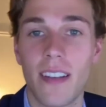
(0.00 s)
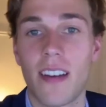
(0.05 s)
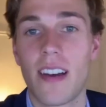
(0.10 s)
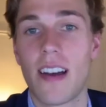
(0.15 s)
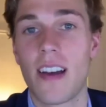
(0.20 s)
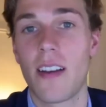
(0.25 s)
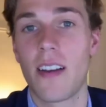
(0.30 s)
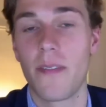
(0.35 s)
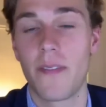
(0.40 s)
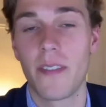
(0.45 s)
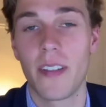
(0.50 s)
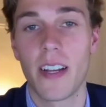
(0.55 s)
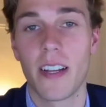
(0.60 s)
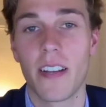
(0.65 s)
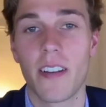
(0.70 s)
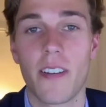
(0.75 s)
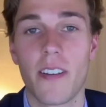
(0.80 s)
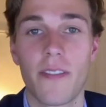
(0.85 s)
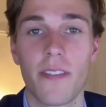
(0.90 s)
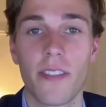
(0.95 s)
Hopefully I
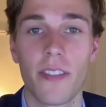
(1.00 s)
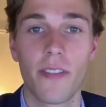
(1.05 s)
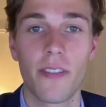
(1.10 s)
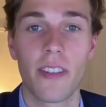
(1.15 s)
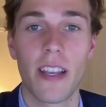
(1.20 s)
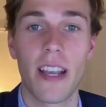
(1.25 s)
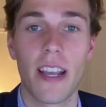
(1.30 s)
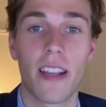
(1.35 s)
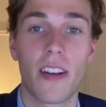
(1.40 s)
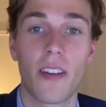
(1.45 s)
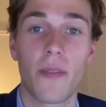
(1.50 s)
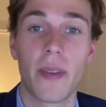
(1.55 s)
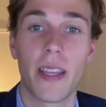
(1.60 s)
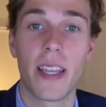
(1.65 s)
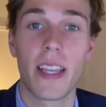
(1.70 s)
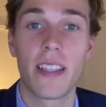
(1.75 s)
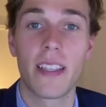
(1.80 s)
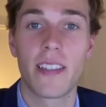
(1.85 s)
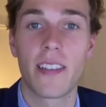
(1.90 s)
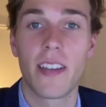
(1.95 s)
can offer a good
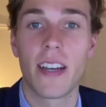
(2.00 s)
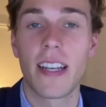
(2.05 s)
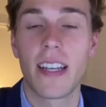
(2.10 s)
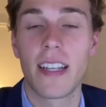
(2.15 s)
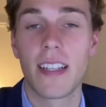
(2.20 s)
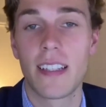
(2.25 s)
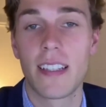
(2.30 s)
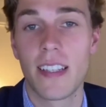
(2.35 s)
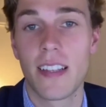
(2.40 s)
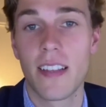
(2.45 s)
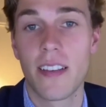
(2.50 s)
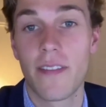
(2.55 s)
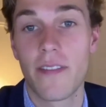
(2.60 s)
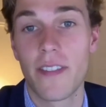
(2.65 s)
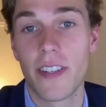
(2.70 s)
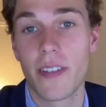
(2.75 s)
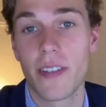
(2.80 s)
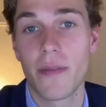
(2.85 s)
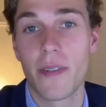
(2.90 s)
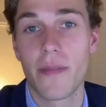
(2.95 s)
economic insight into the
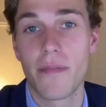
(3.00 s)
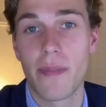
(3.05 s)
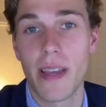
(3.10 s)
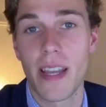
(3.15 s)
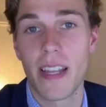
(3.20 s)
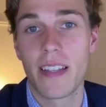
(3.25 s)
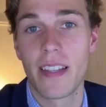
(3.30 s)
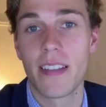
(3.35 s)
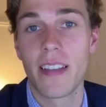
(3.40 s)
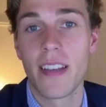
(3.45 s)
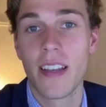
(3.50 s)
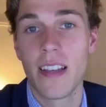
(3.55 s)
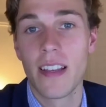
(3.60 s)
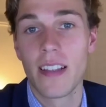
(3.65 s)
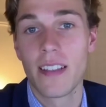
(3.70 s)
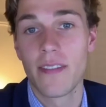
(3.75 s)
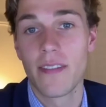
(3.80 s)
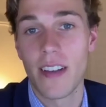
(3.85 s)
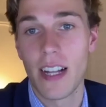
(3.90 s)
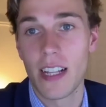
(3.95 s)
Fisherman Bend
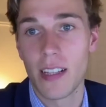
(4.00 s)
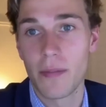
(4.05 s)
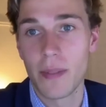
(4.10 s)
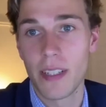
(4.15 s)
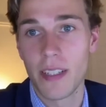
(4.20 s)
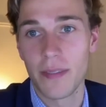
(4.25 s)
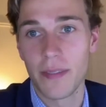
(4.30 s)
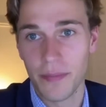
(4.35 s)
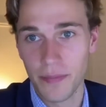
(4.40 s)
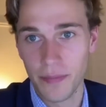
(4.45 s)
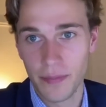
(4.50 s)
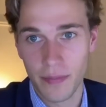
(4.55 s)
development.